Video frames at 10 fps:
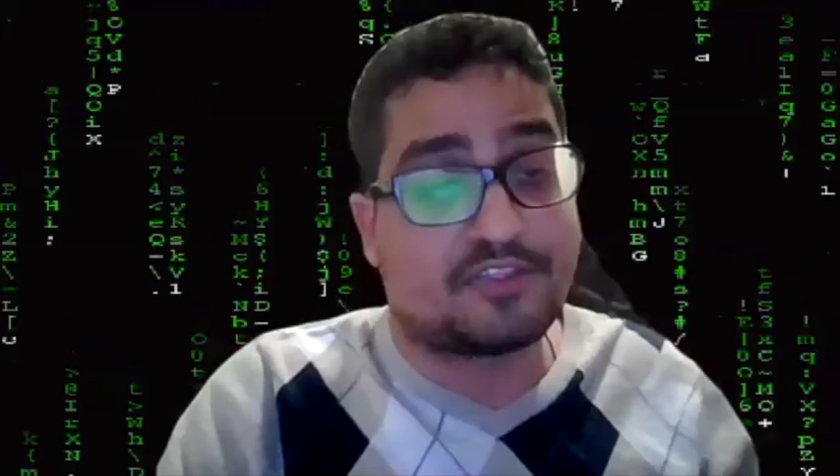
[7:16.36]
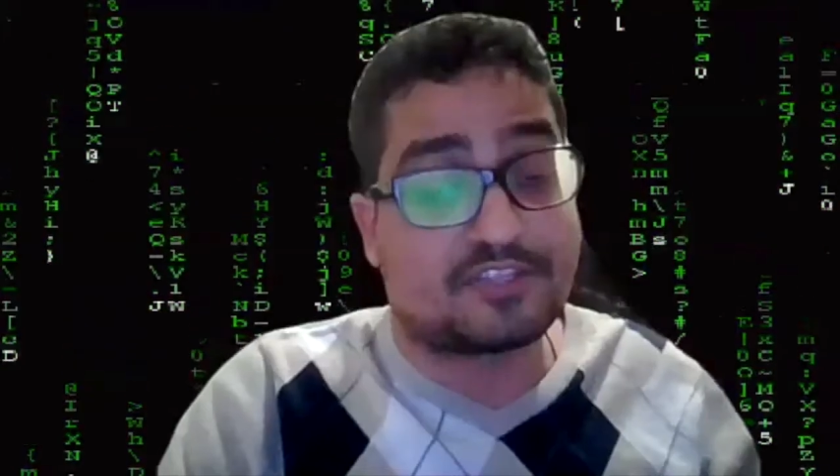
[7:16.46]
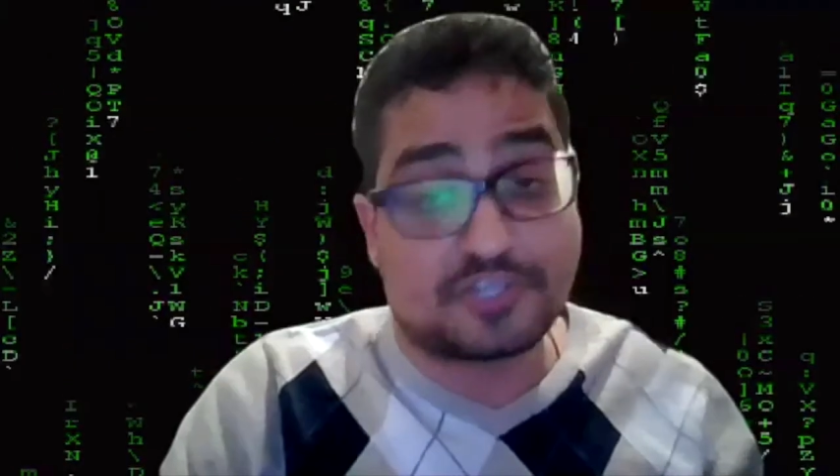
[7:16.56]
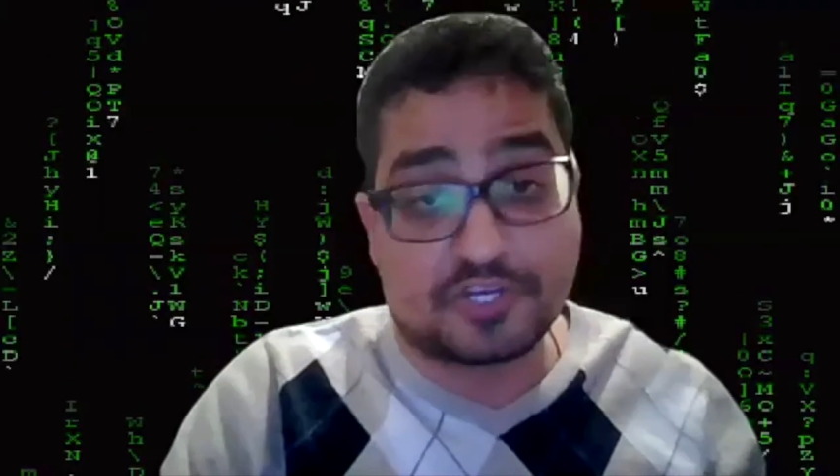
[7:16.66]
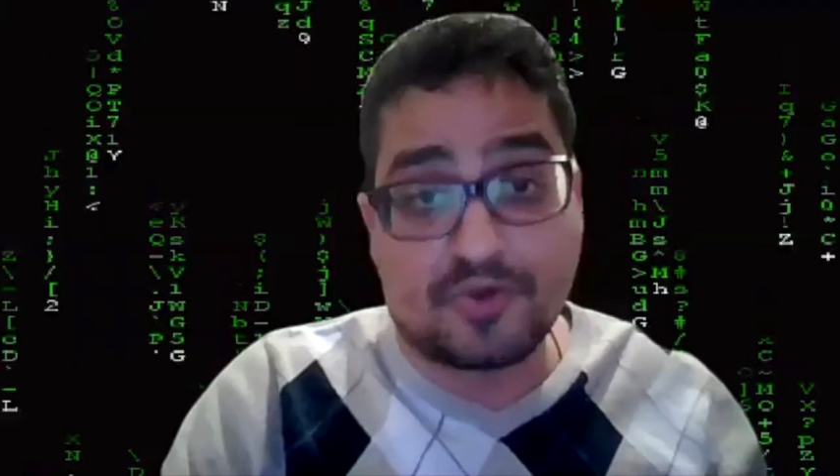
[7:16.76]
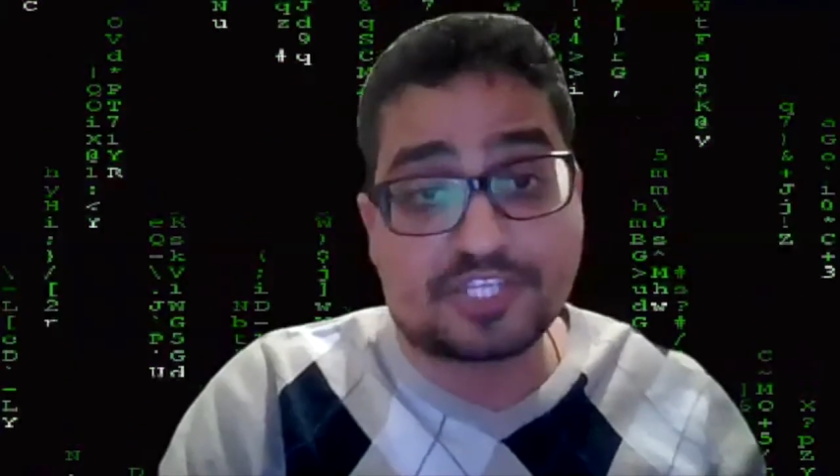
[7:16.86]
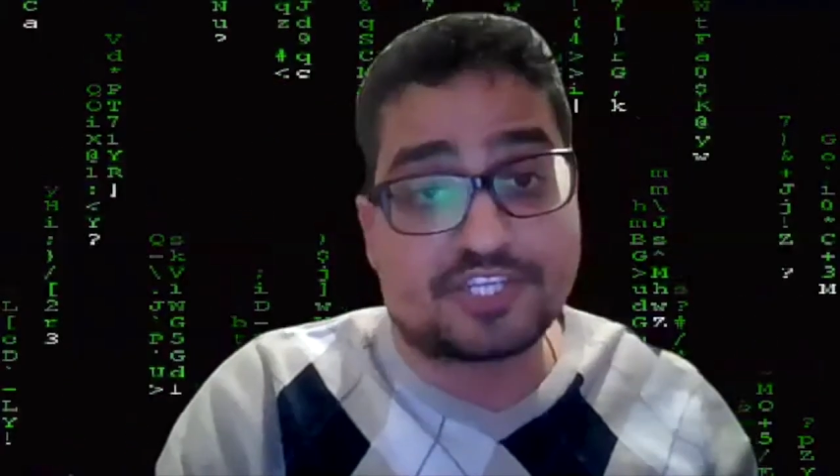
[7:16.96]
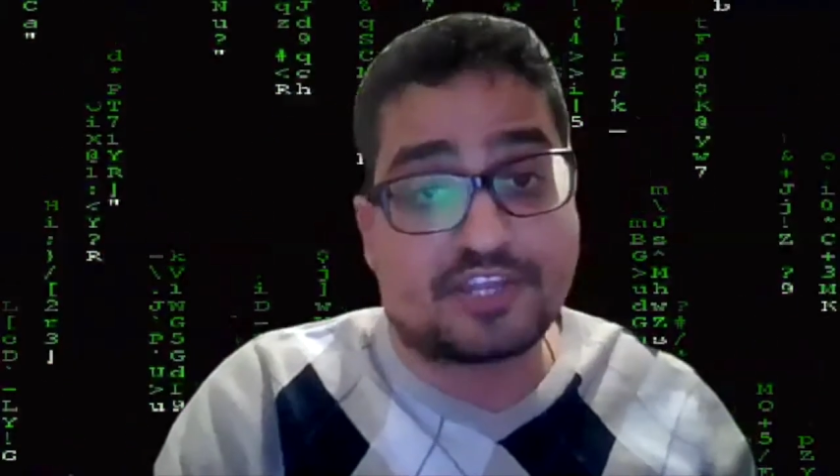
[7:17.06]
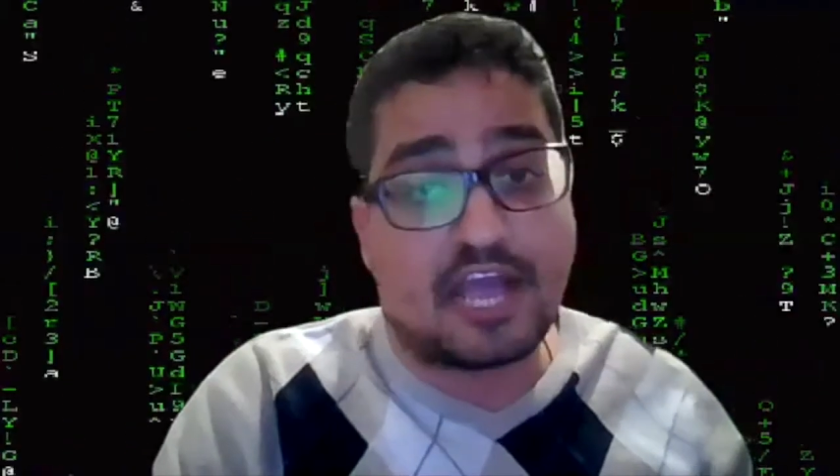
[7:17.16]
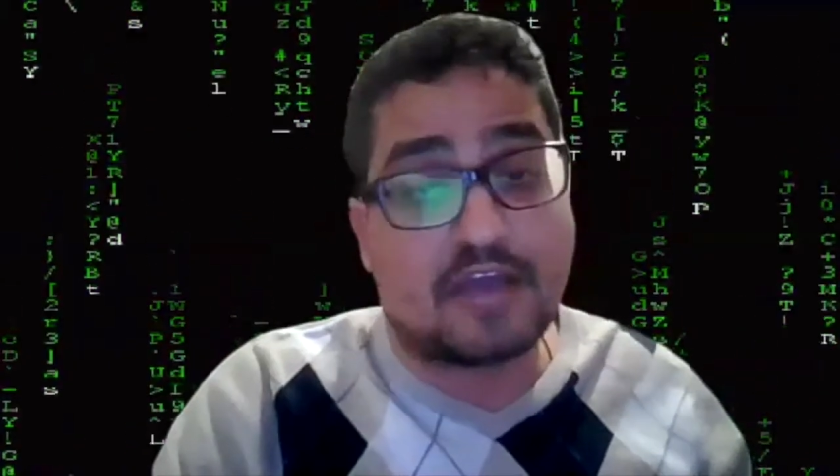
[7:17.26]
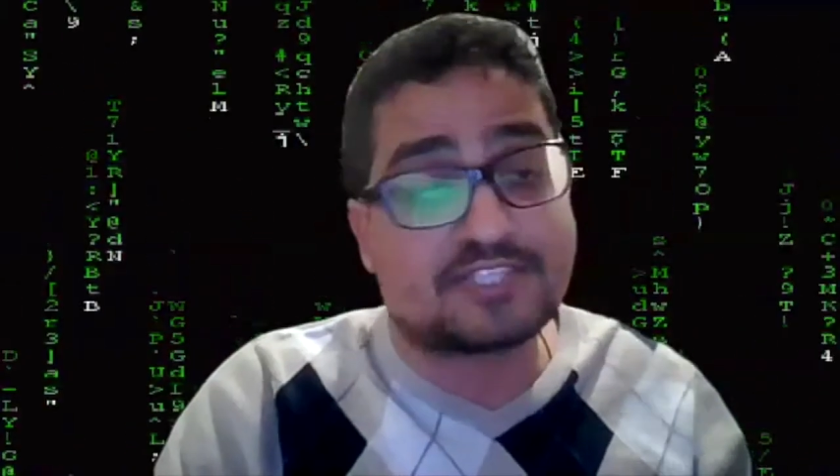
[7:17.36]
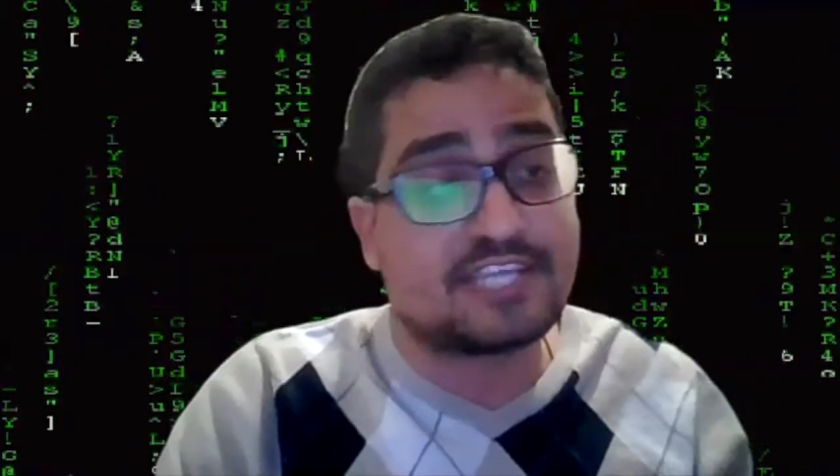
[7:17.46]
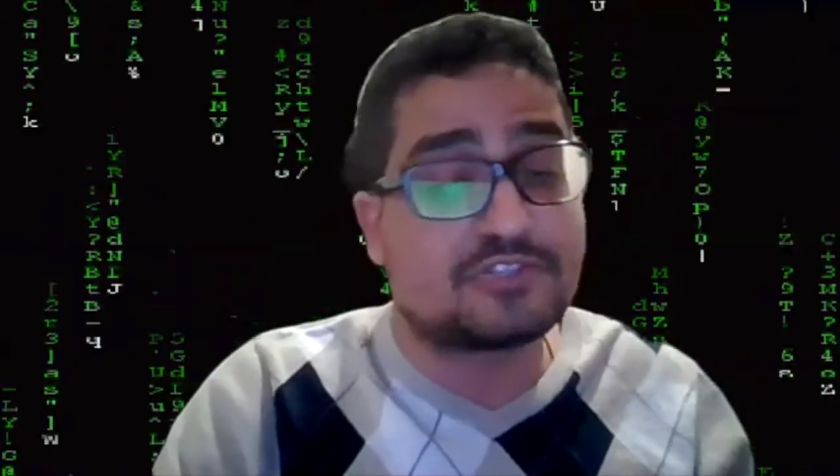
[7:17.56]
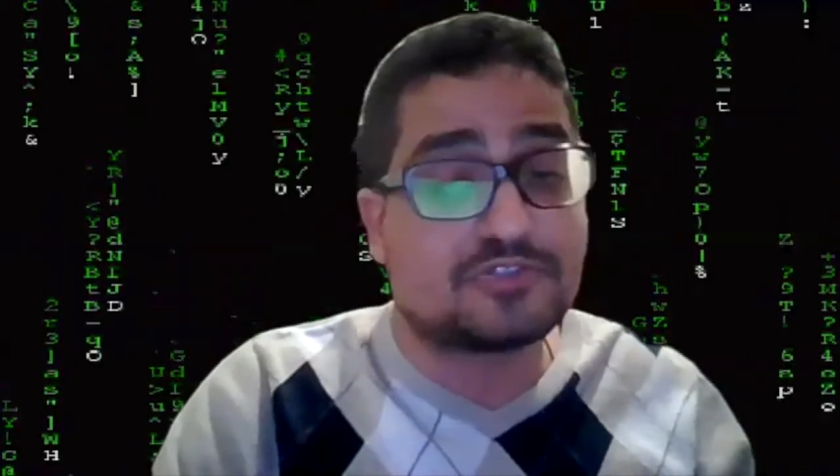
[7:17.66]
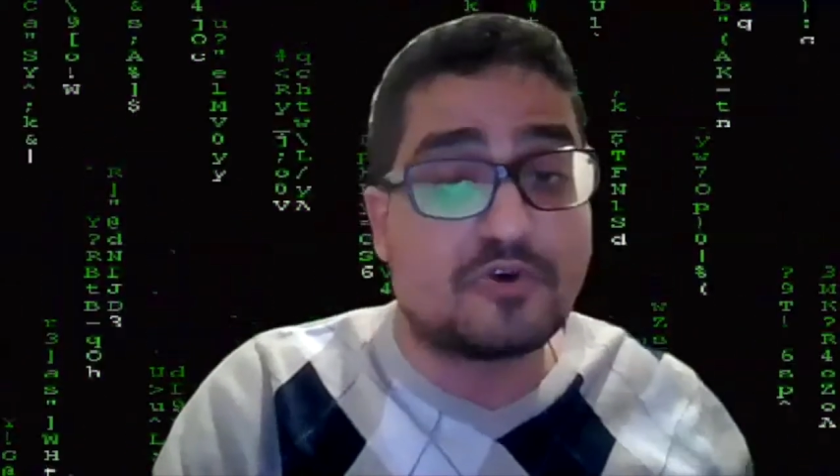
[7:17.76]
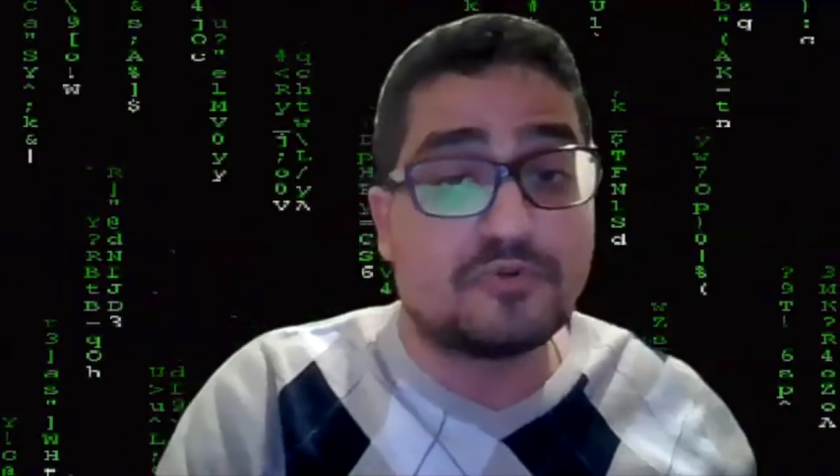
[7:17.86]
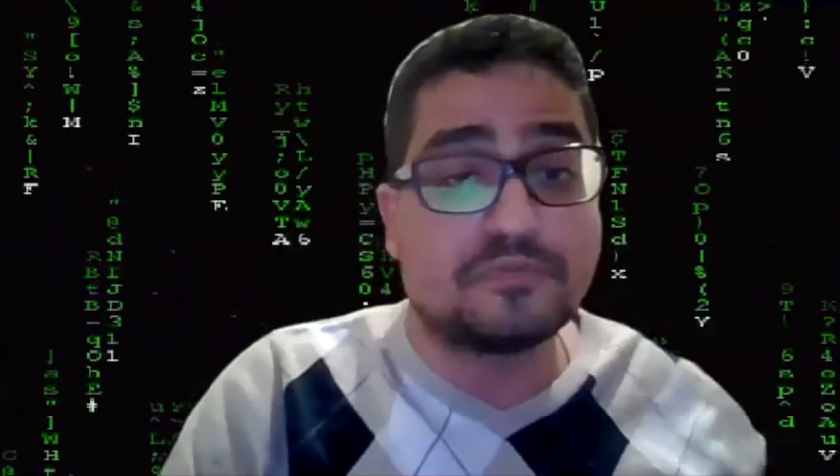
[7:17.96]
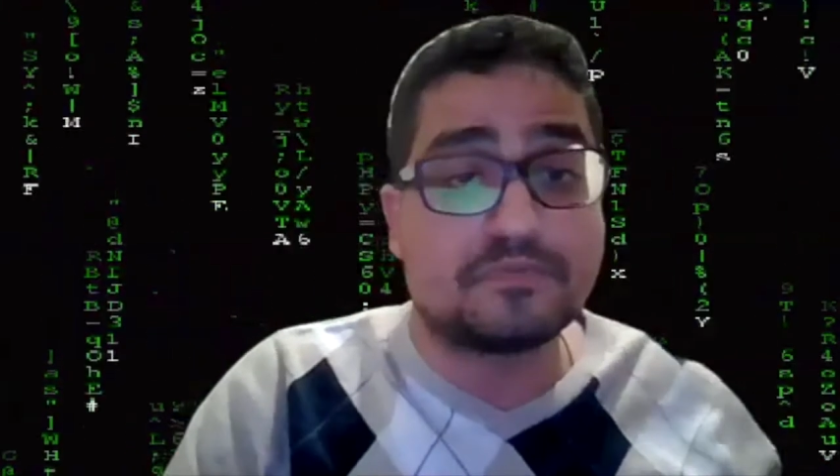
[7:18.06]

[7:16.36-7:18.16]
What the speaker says: a good question. I would say don't